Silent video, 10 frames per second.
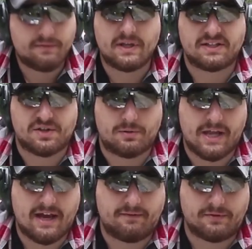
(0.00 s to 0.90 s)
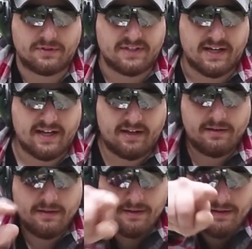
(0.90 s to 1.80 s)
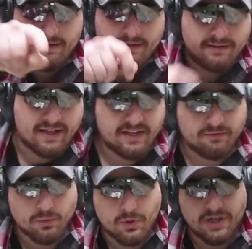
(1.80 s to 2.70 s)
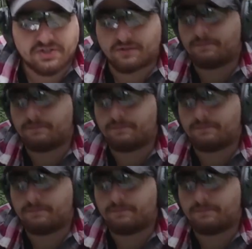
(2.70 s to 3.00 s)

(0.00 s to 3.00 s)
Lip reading: That's all we have for today. Thank you for watching.